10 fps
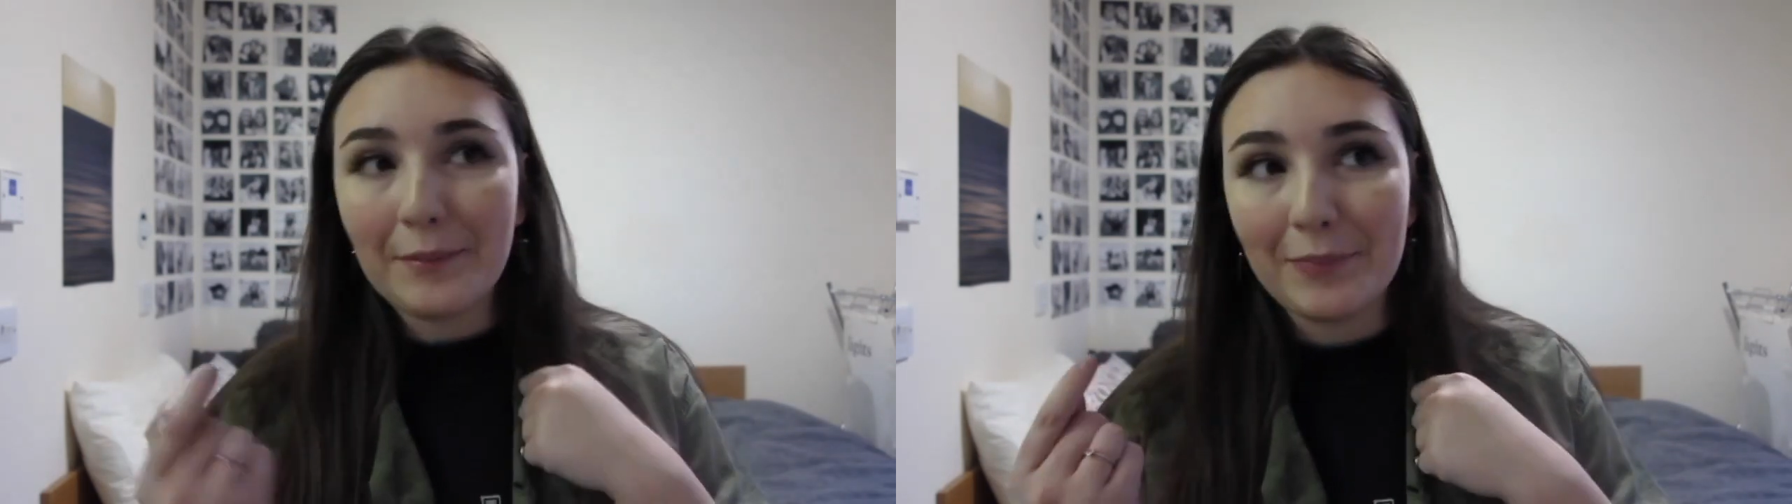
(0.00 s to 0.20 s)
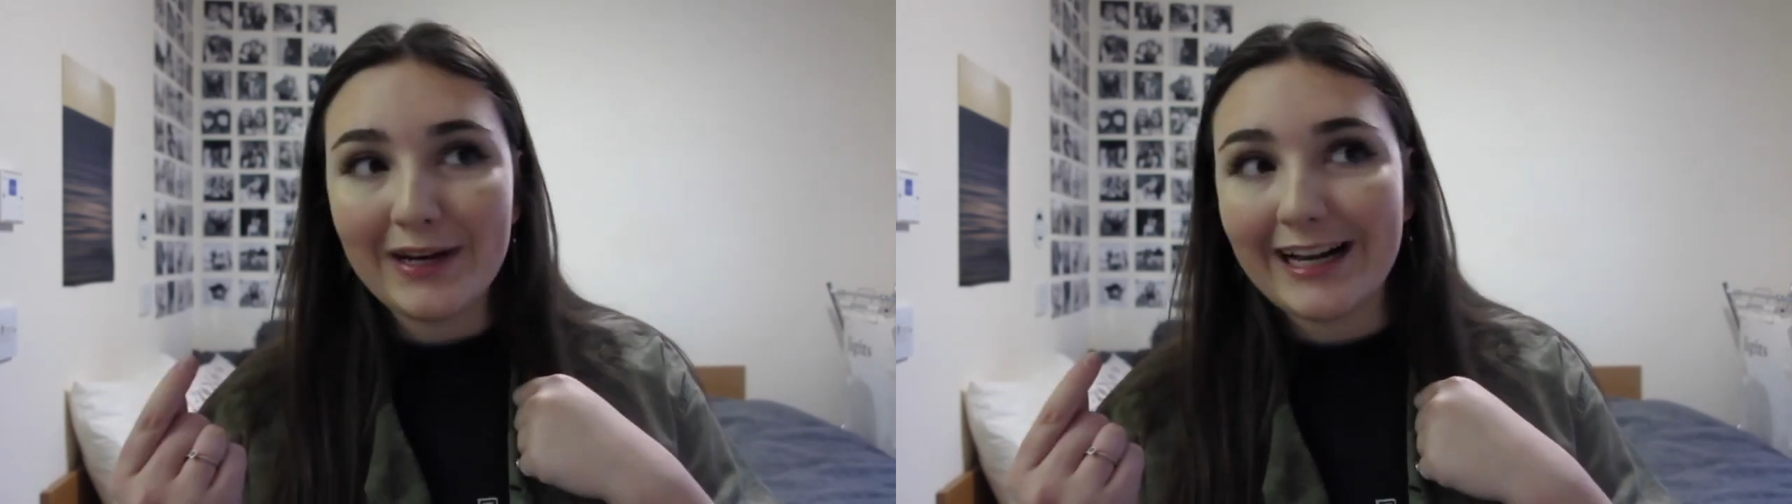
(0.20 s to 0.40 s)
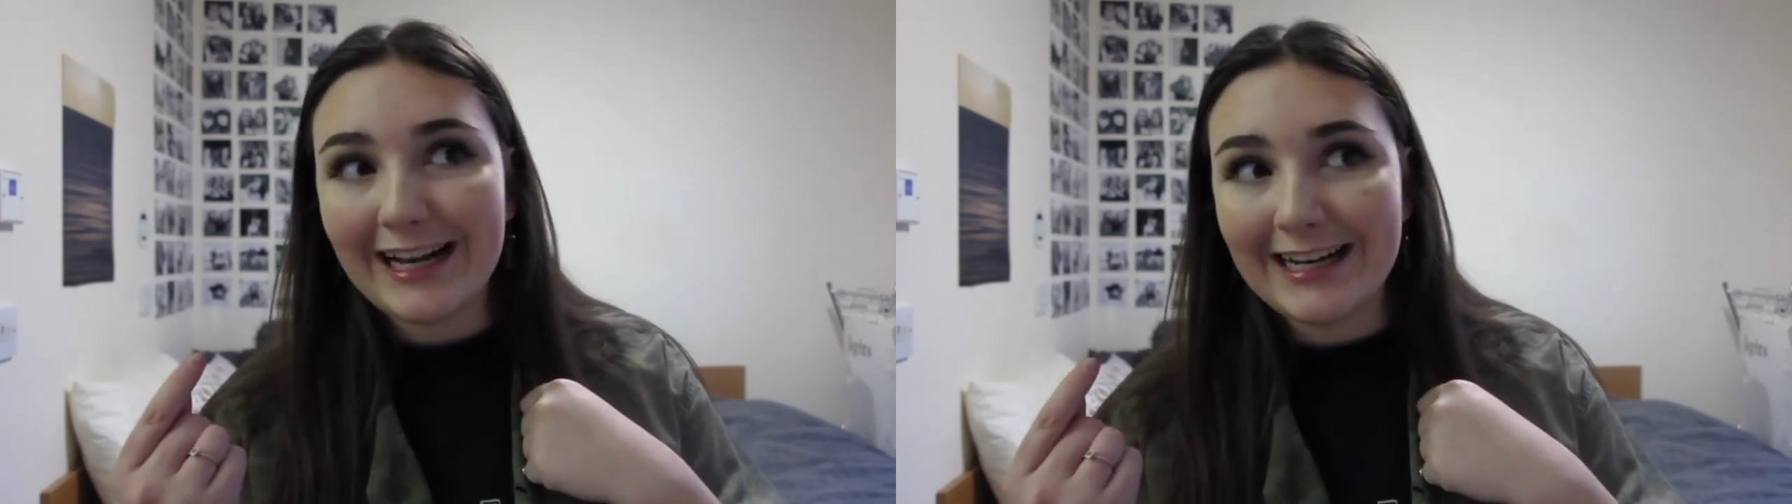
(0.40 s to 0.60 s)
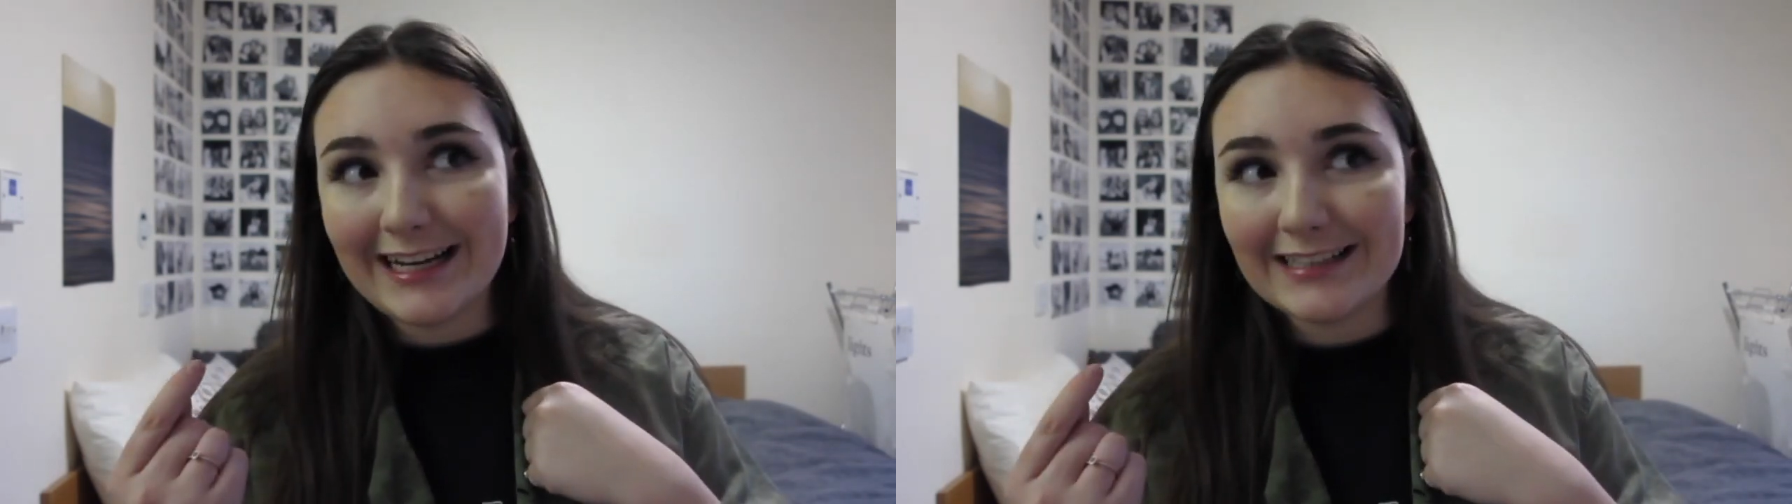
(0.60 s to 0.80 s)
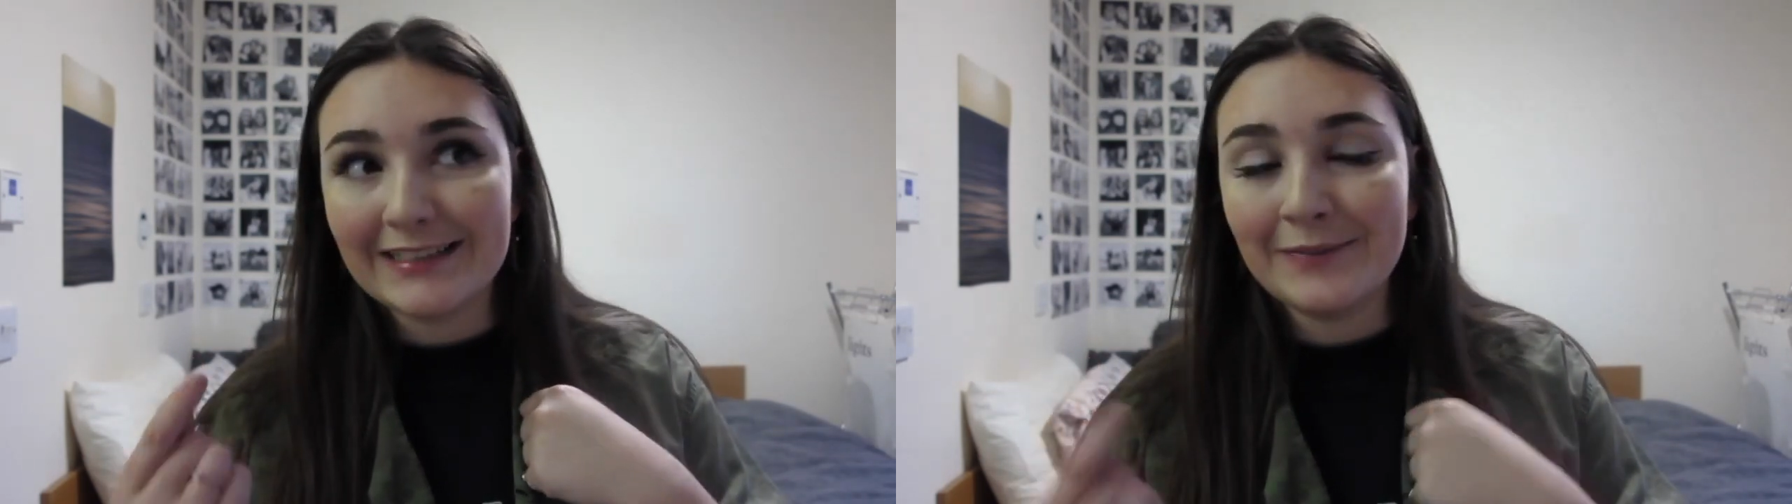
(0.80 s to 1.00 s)
but it
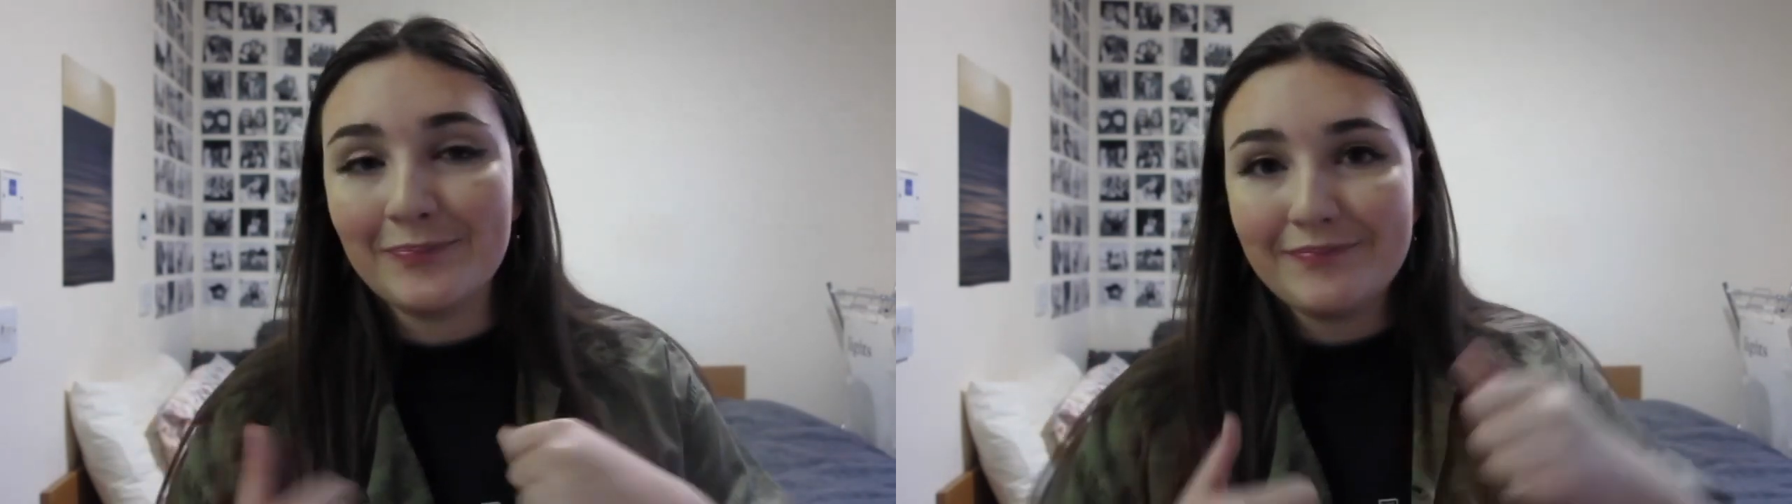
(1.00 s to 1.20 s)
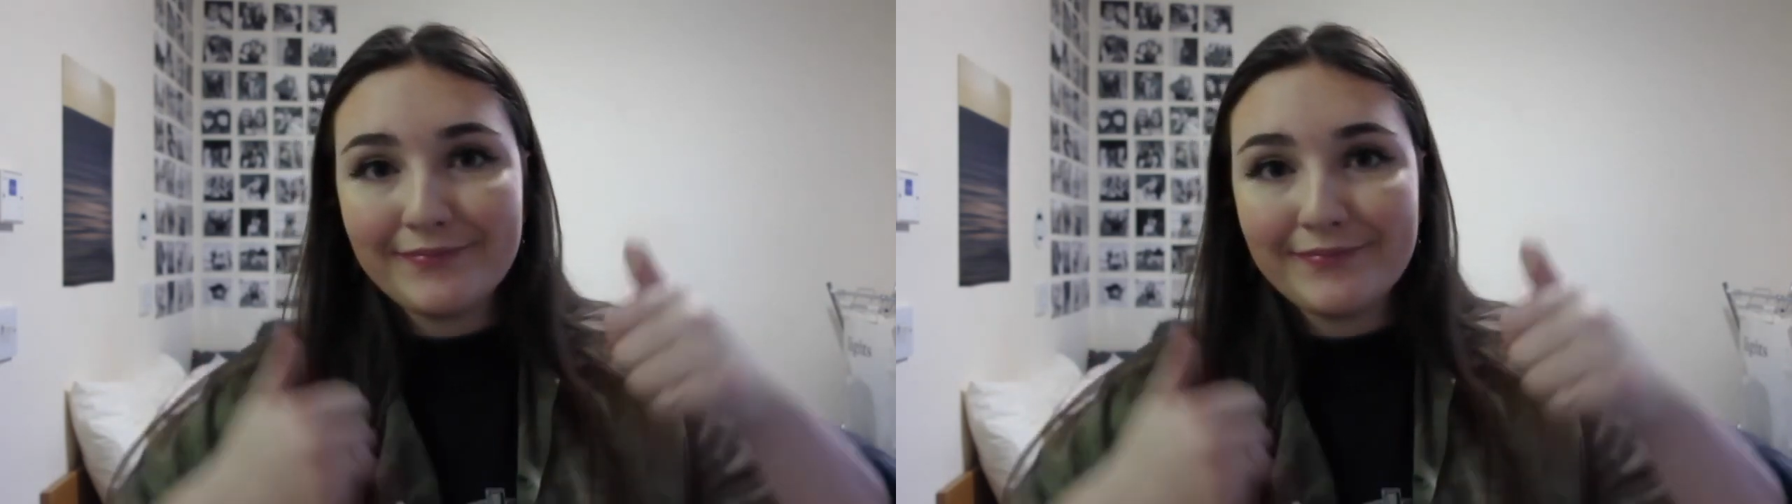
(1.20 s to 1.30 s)
clearly isn't.